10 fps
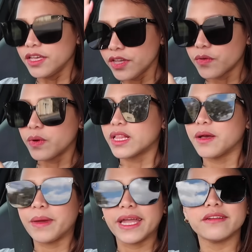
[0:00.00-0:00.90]
You're
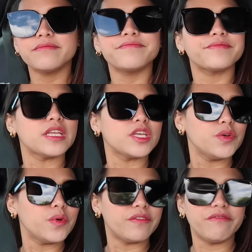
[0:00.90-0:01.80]
welcome, mate.
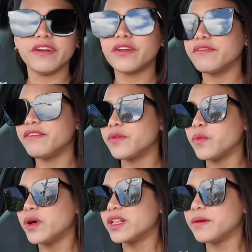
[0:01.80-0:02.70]
You are very, very
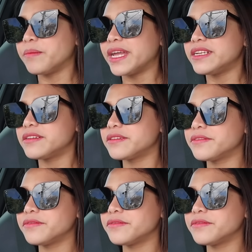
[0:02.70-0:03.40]
welcome, mate.